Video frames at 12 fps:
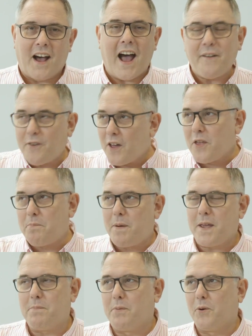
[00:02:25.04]
I have other
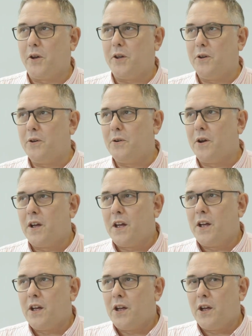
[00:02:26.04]
people who
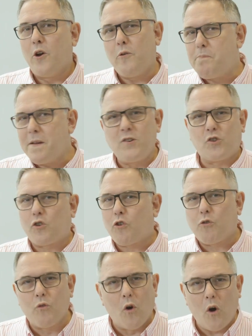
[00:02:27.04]
have been
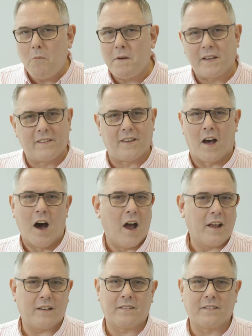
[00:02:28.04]

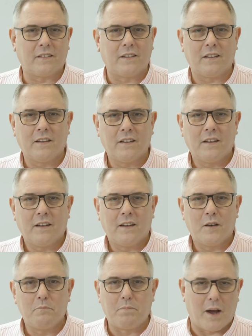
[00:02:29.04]
traumatized
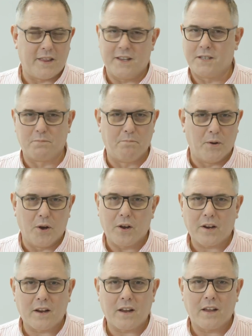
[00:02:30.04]
by this
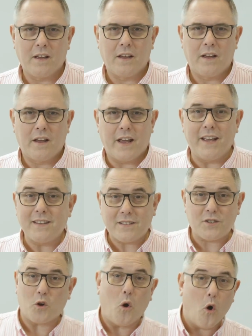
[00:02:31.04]
book.
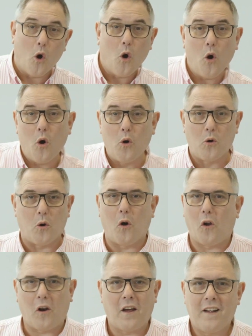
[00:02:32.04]
It's
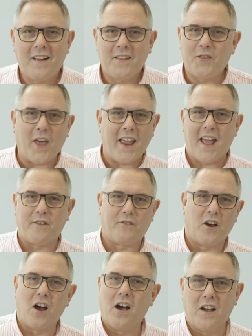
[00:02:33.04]
all they
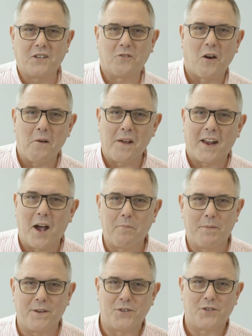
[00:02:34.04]
ever heard growing
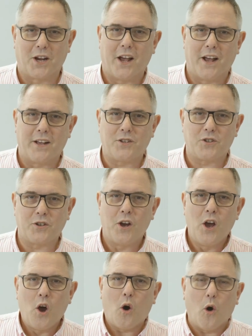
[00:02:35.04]
up in church.
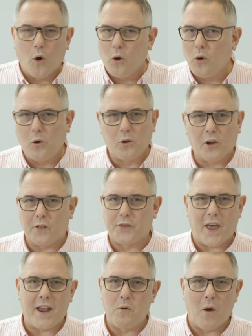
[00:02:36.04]
All
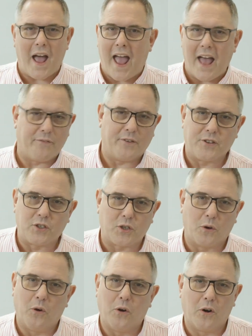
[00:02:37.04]
they were ever
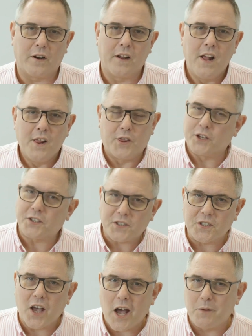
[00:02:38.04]
taught. The
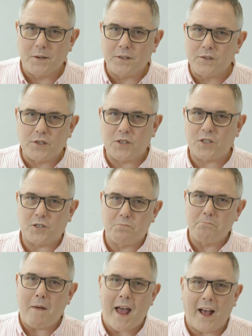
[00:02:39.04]
sermon
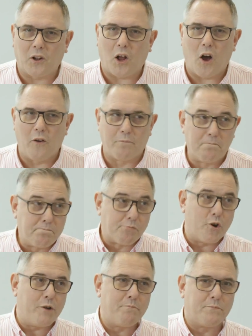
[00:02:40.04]
smell of
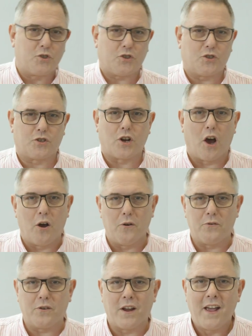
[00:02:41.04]

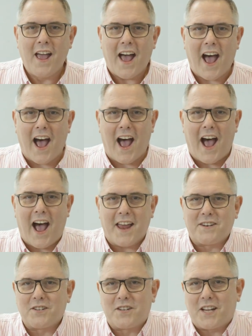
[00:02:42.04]
brimstone
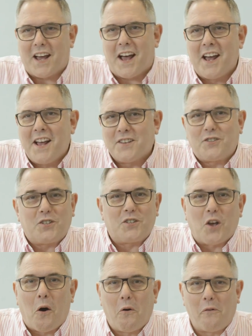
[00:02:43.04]
and
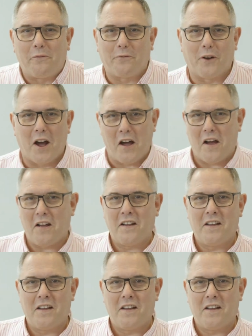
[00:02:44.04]
sulfur.